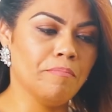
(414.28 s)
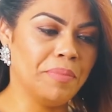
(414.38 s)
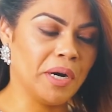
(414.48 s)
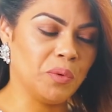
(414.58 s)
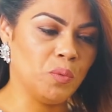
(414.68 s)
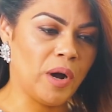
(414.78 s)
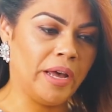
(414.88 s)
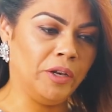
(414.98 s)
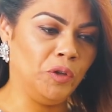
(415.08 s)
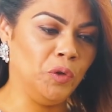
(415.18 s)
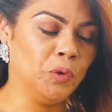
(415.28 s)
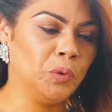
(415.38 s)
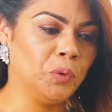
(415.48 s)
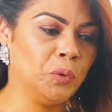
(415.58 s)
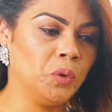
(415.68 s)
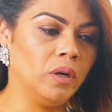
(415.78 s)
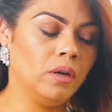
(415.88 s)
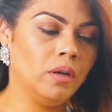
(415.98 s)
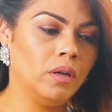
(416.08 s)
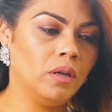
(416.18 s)
But when you
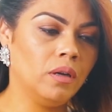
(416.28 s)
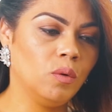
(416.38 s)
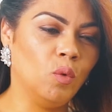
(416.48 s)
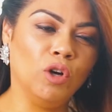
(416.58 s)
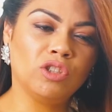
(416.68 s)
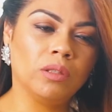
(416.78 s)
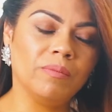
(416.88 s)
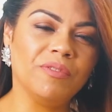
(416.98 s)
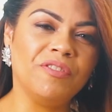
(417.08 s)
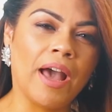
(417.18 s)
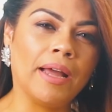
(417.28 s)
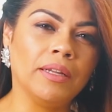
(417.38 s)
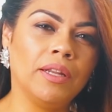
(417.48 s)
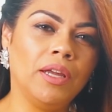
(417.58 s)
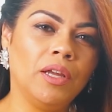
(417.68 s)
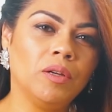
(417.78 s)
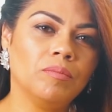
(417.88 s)
worship vanity